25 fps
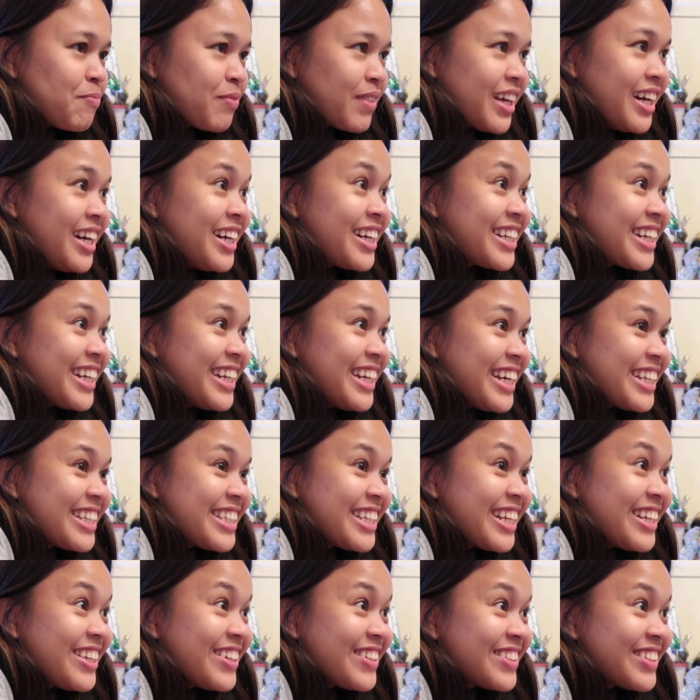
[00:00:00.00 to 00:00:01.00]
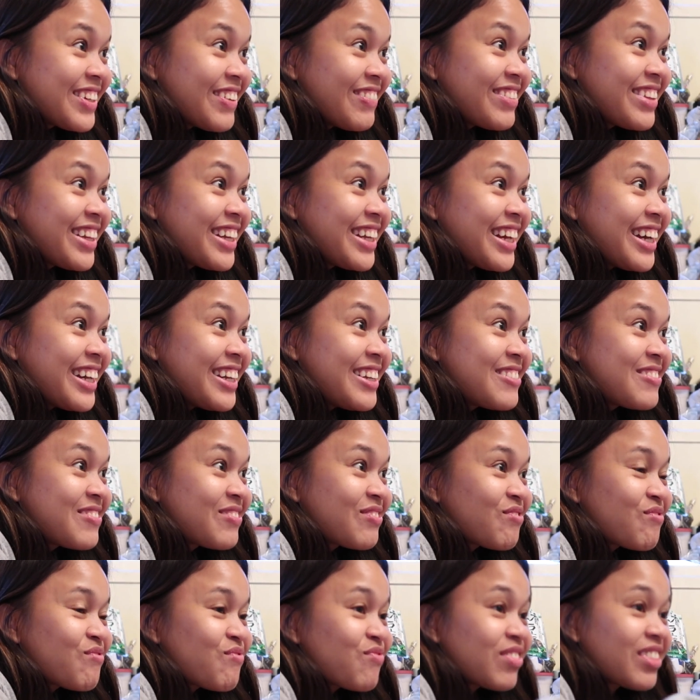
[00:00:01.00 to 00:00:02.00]
Can I tell you something, Han?
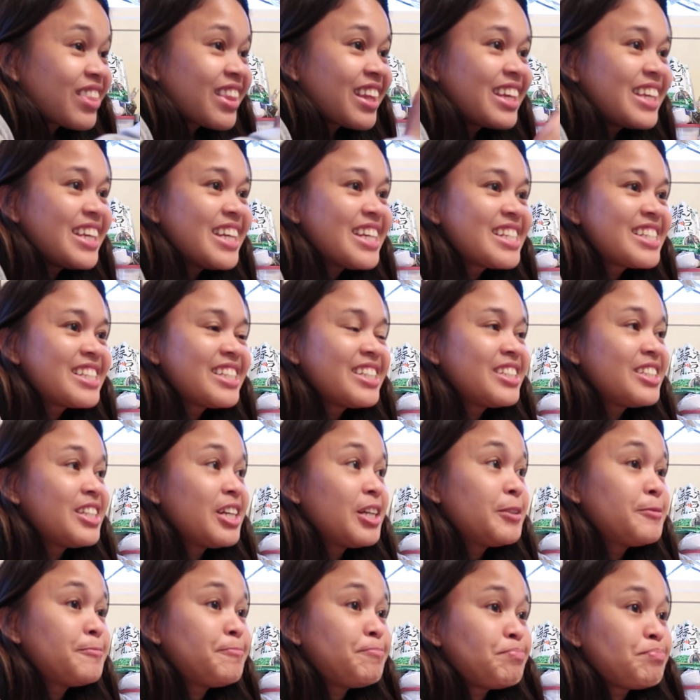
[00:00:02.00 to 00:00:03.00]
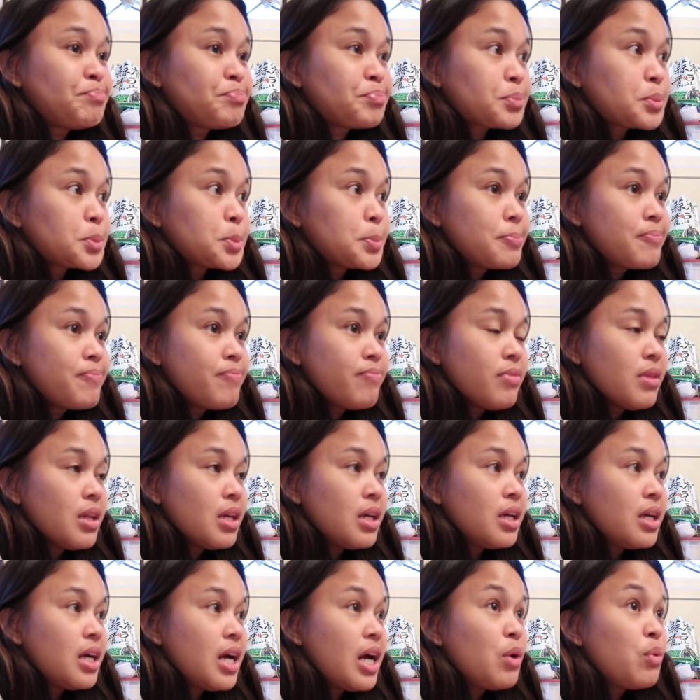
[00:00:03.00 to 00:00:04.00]
Yesterday,
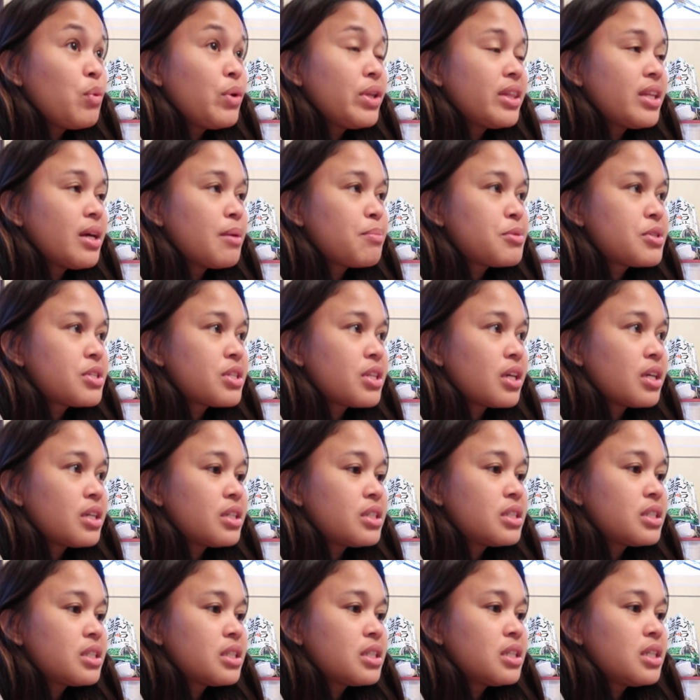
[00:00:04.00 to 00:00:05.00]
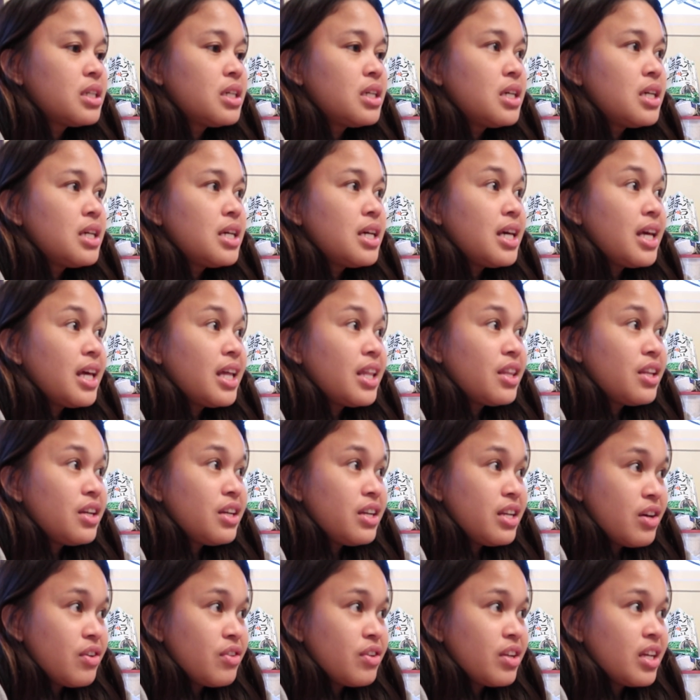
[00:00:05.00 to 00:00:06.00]
I went upstairs and they're
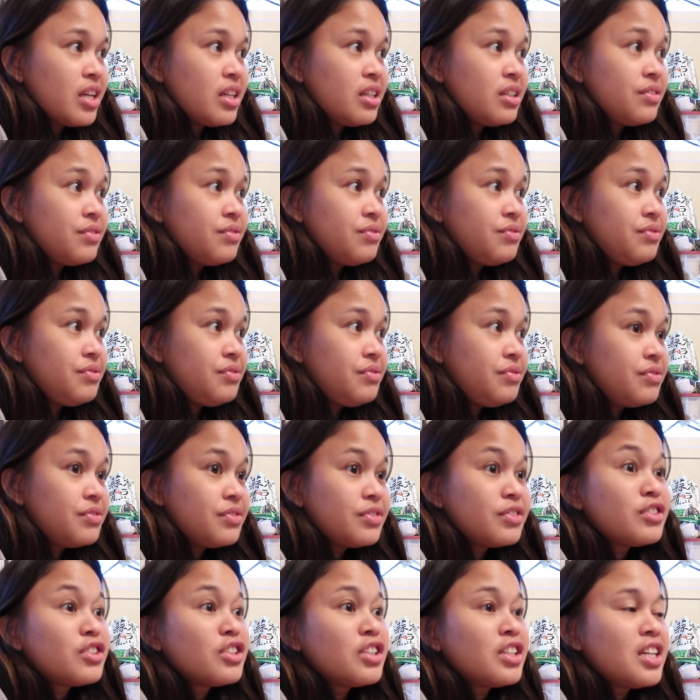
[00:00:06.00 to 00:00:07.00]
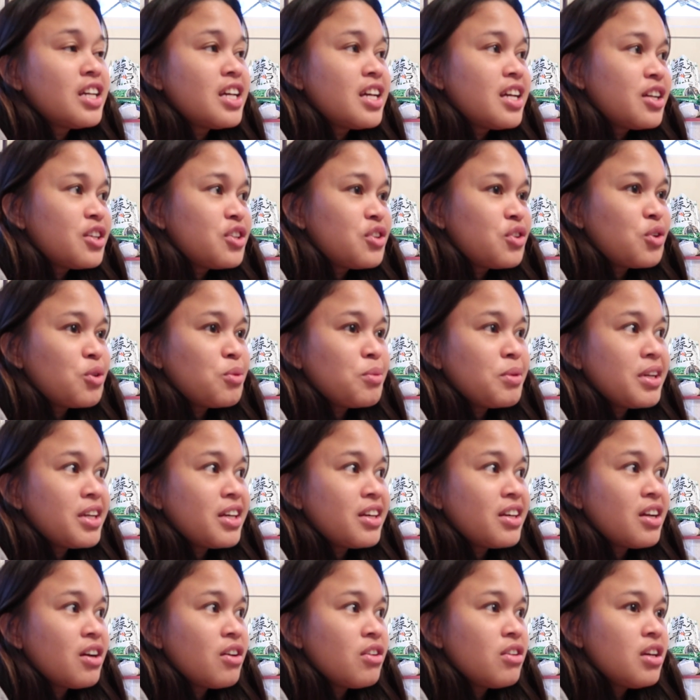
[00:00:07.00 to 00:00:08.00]
down here roaming
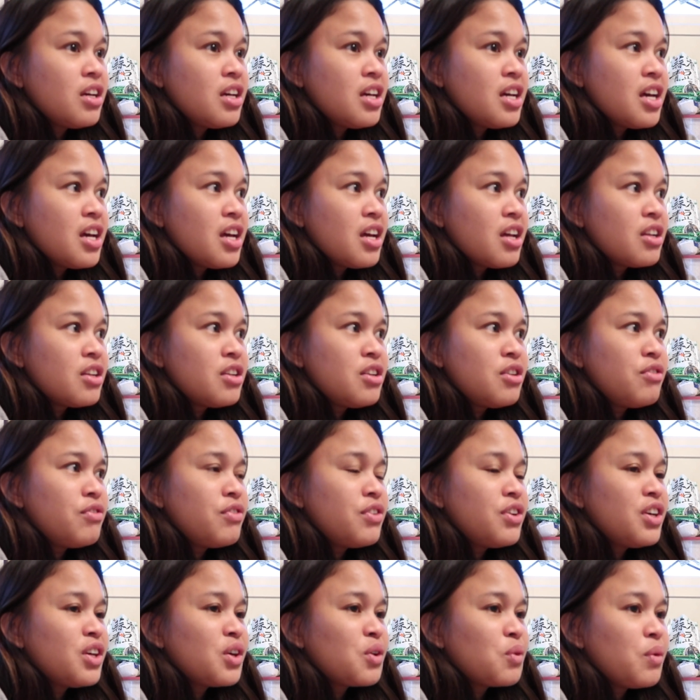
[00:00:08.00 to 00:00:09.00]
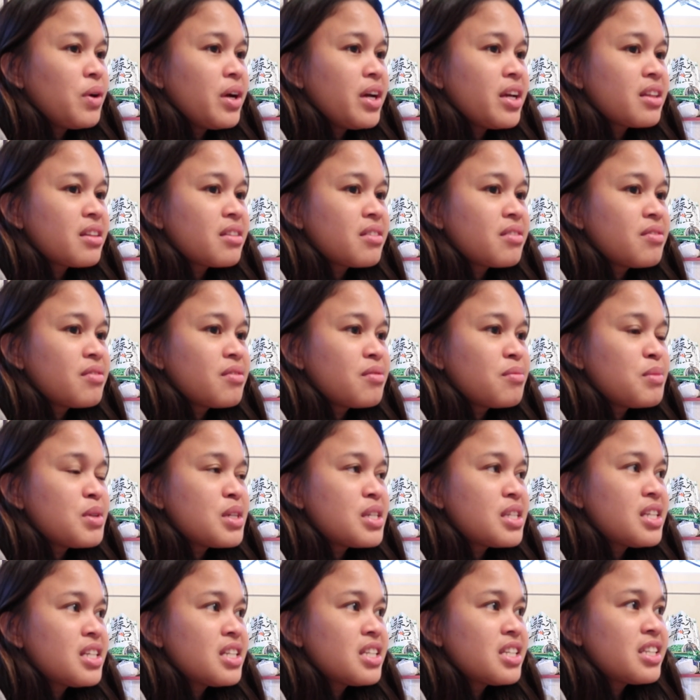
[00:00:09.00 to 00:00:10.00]
around. They're very quiet.
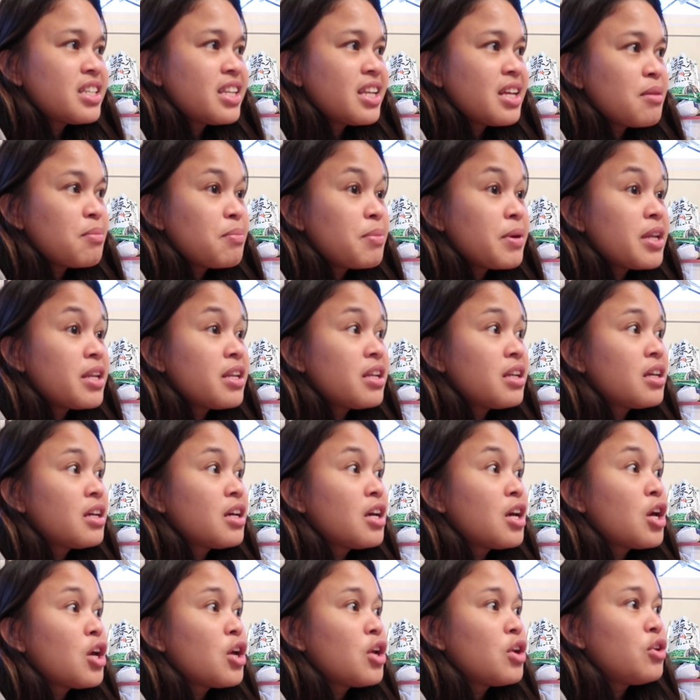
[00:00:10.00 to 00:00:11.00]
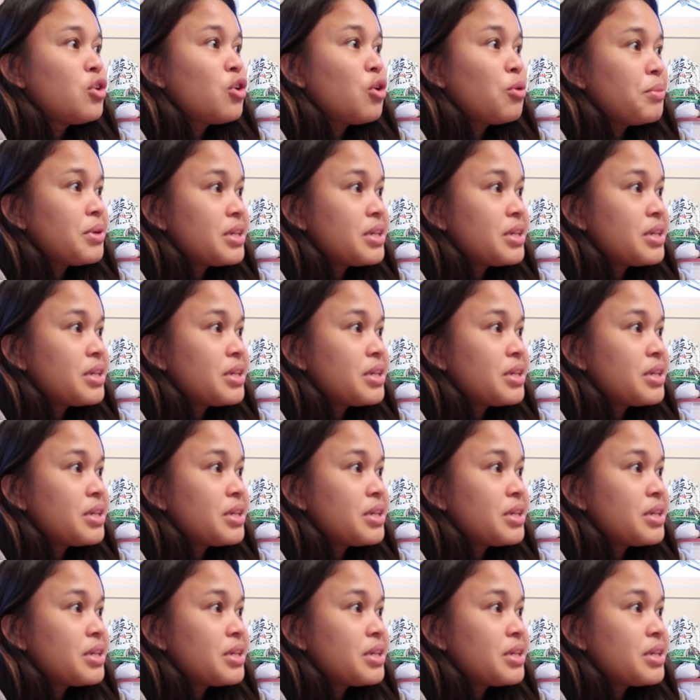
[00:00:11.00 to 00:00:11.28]
Misty's sleeping. No,